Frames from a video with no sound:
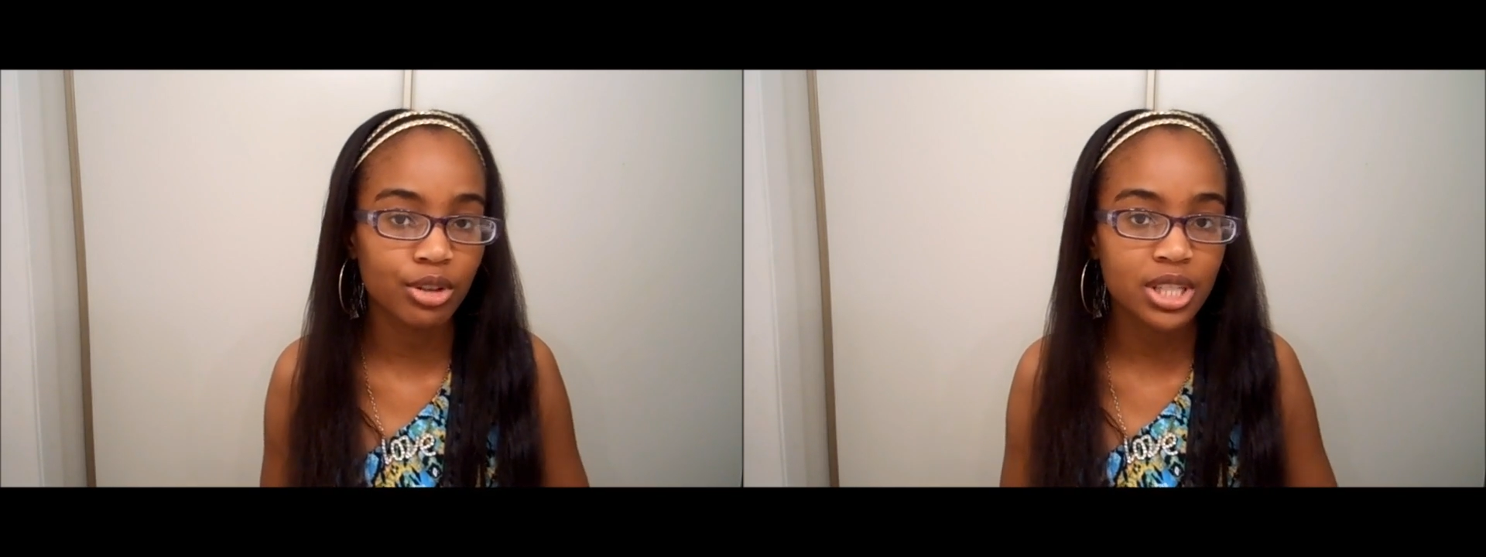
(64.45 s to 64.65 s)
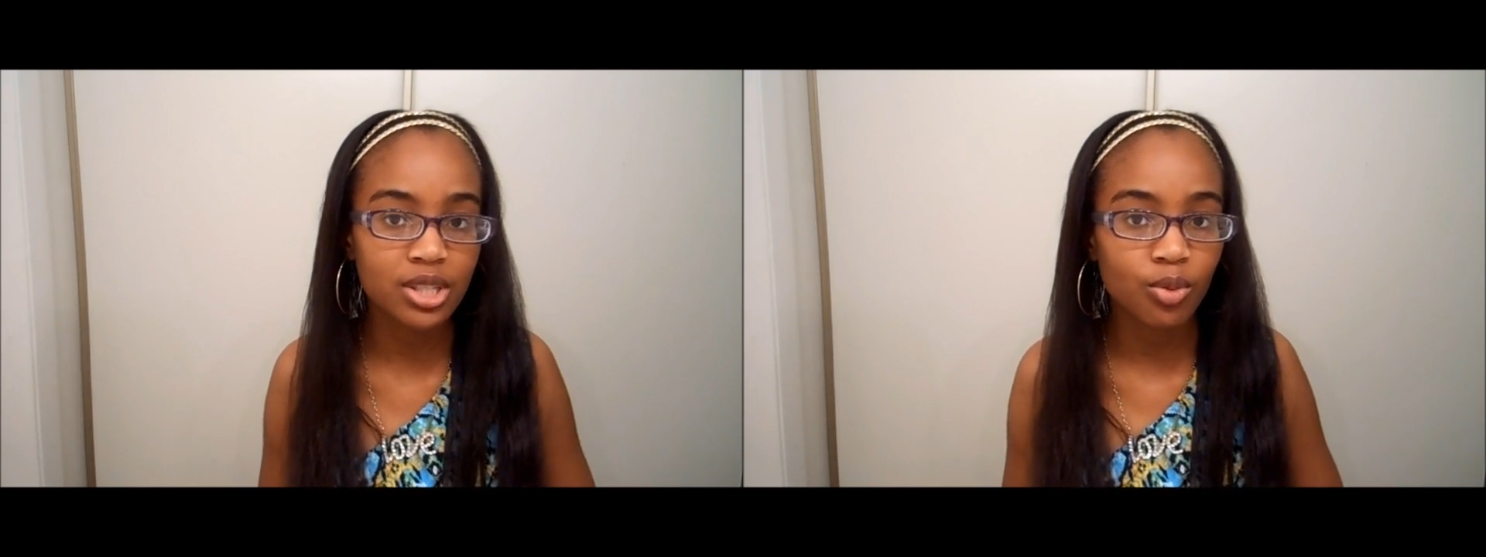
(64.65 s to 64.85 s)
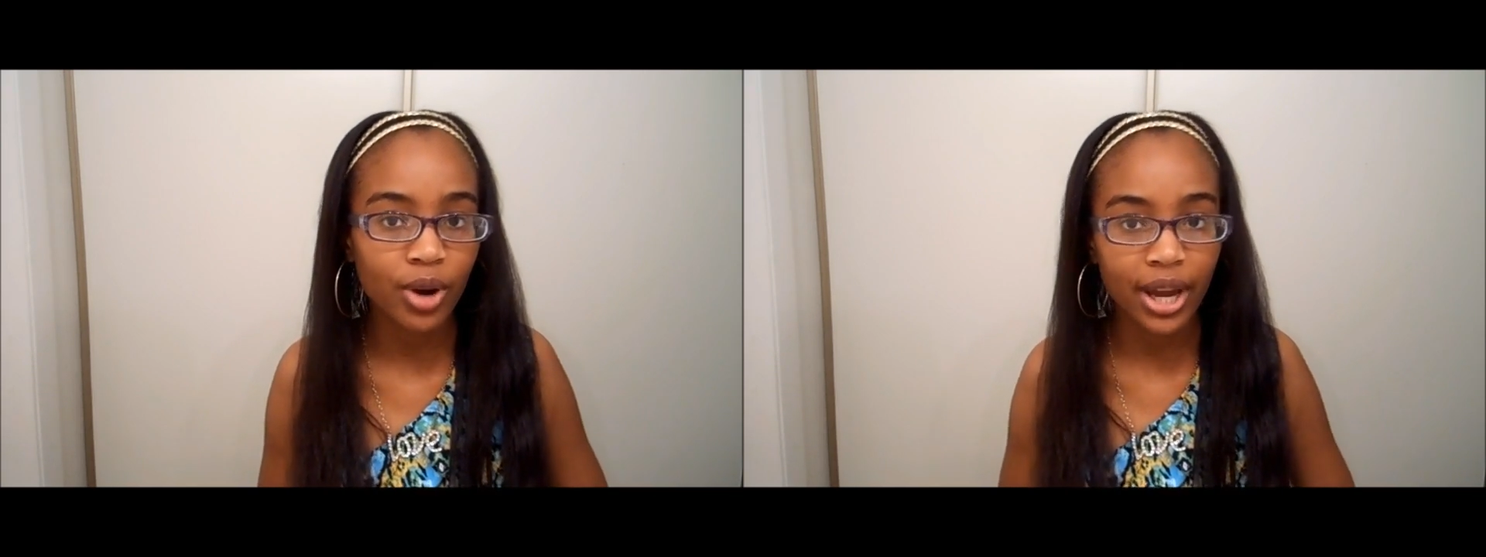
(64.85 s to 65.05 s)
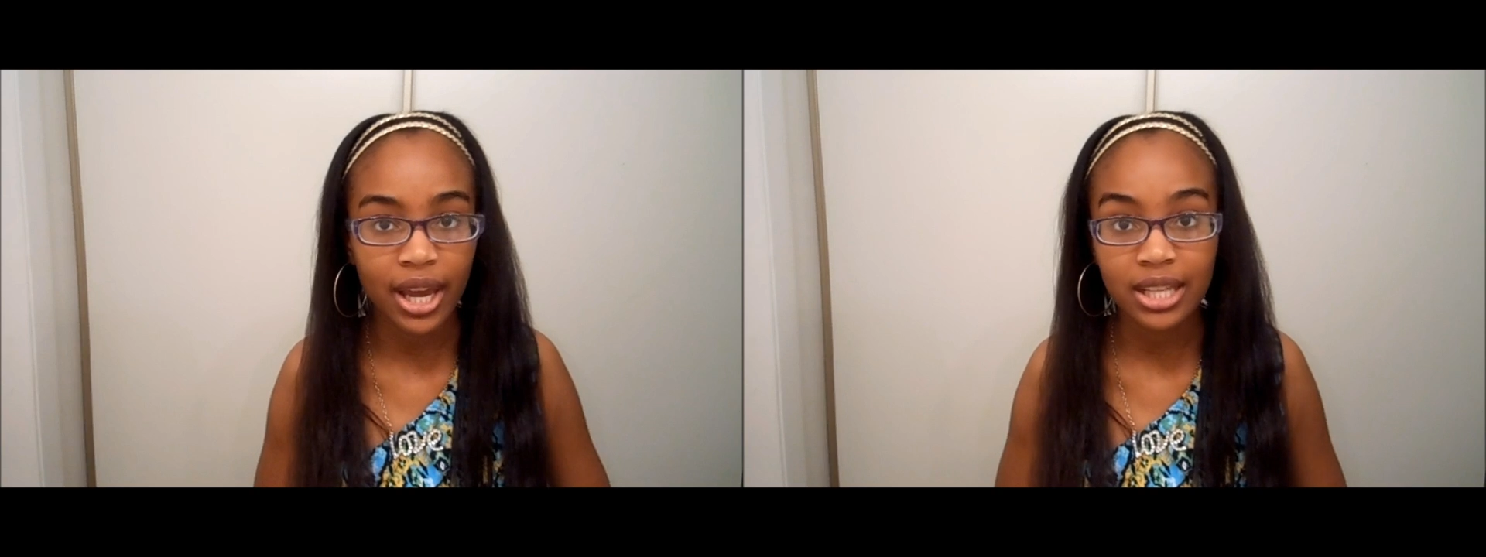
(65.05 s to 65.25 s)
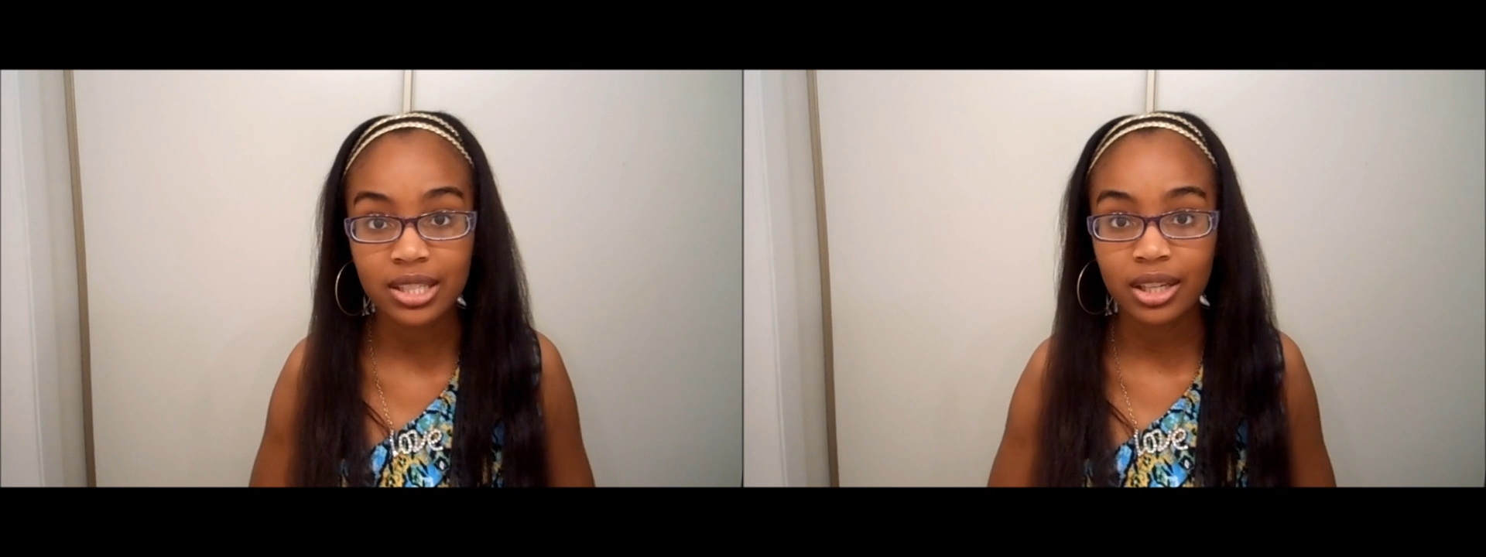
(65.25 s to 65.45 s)
reason why I
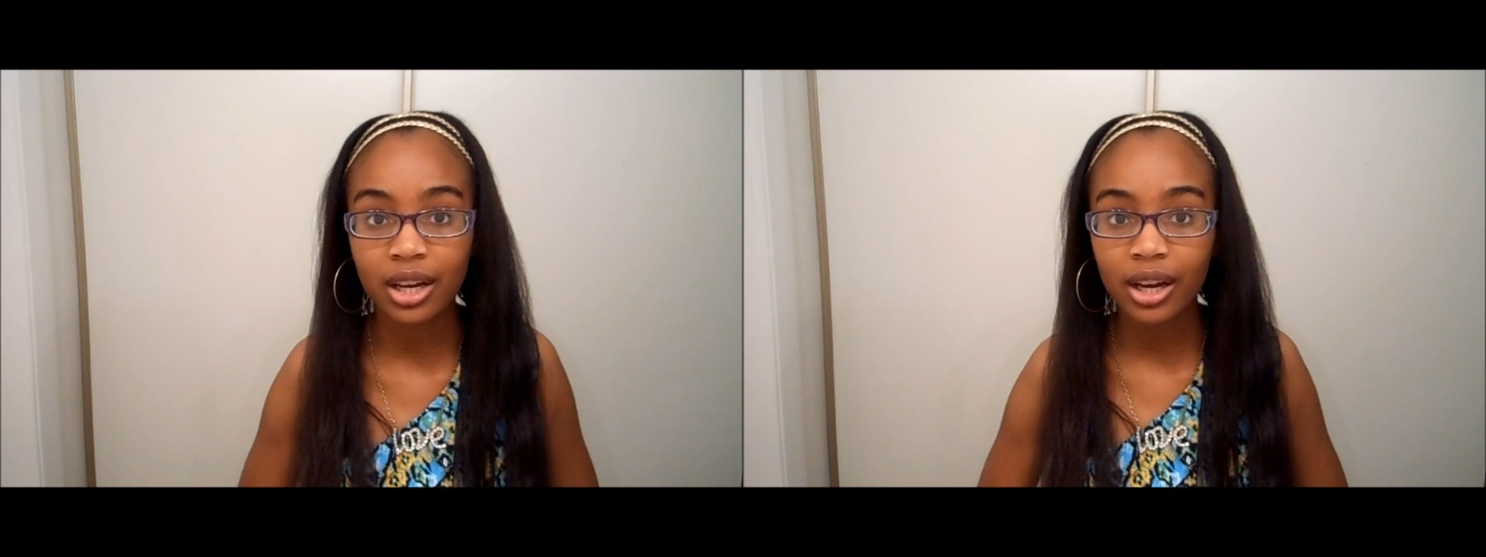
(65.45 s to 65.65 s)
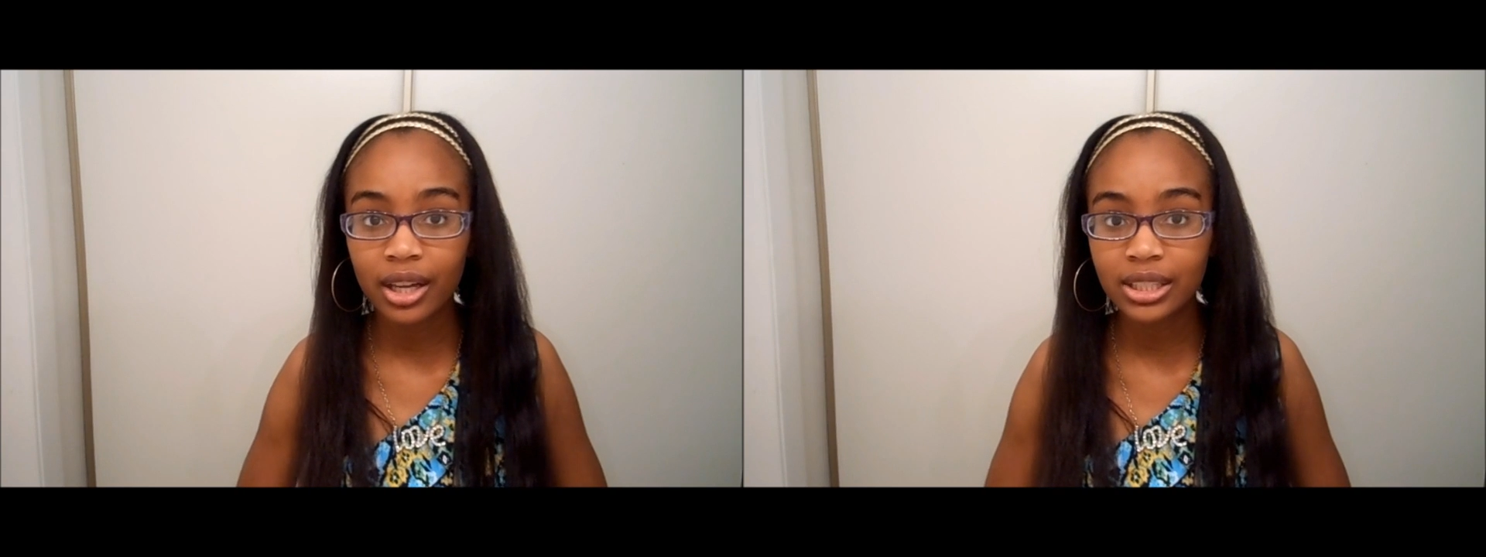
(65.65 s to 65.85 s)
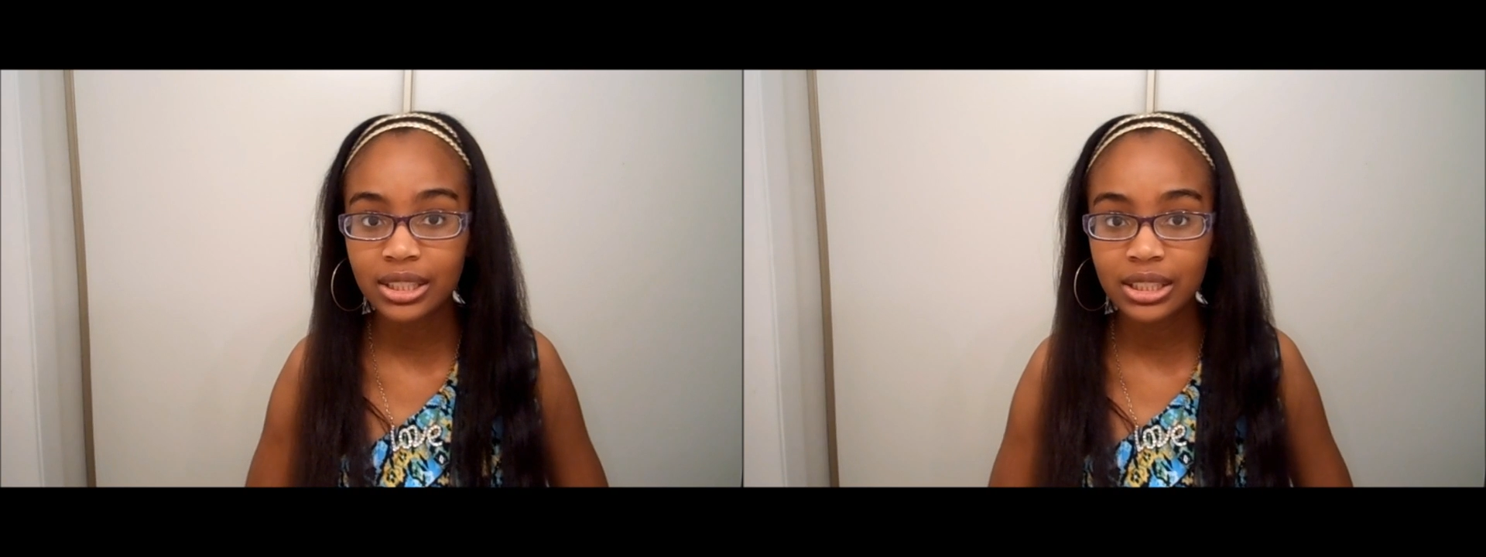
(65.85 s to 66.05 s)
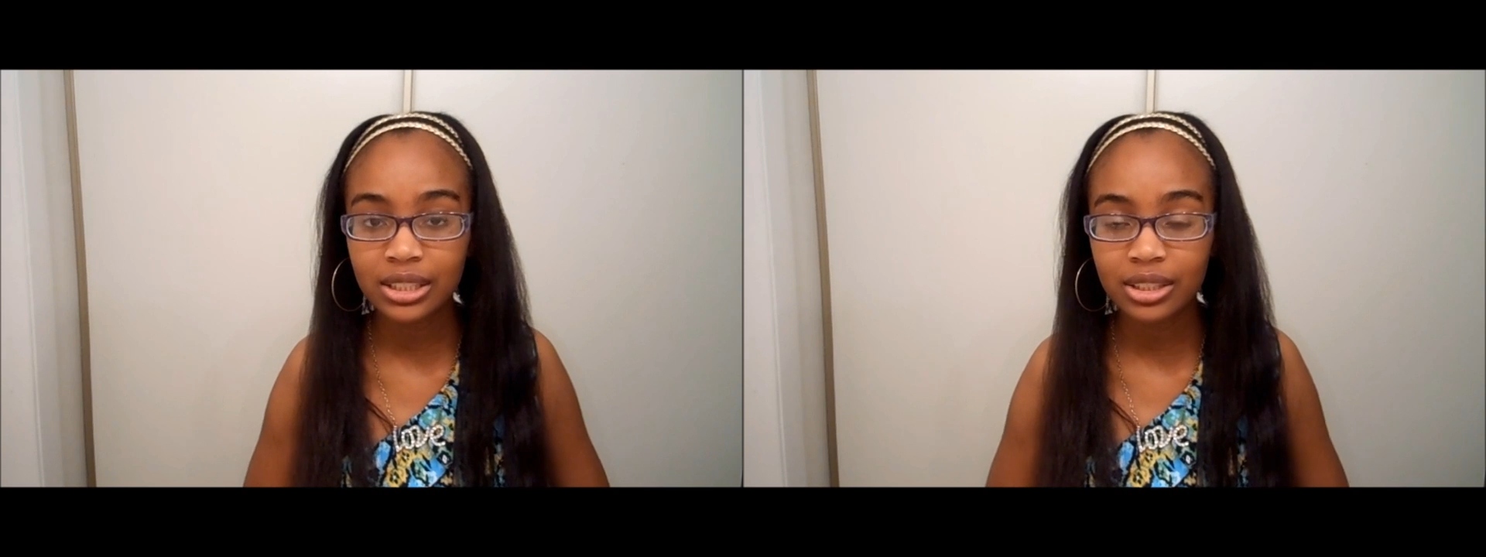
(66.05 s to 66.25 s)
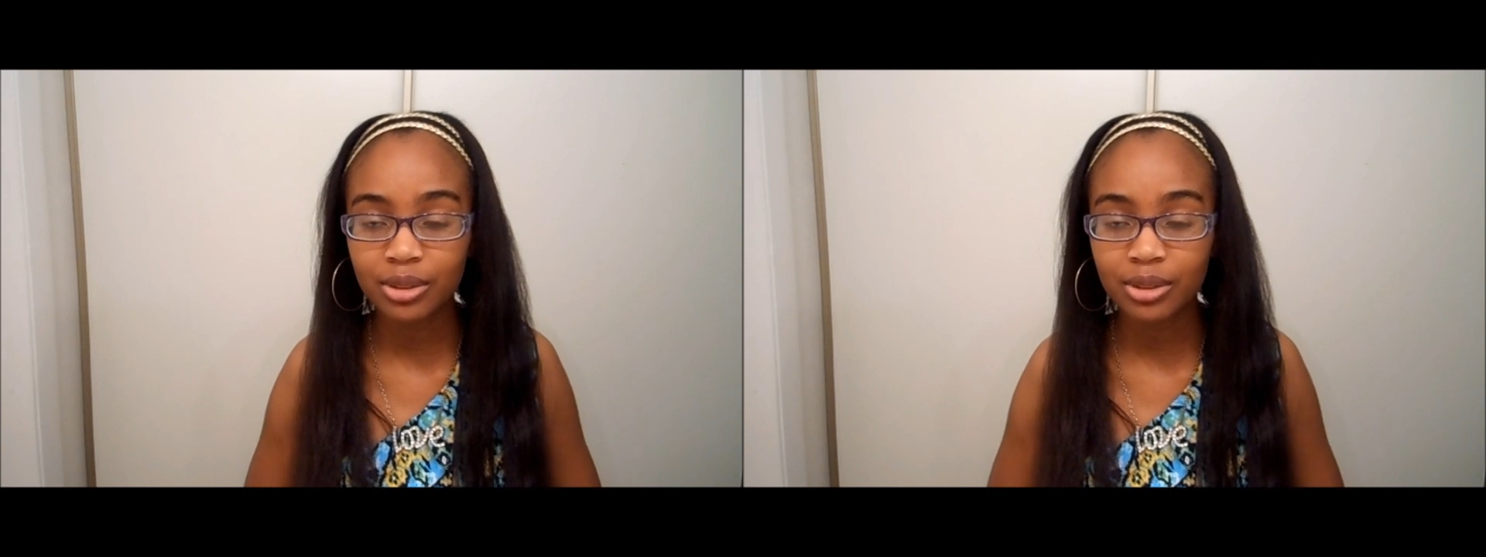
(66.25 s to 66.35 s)
had to cut,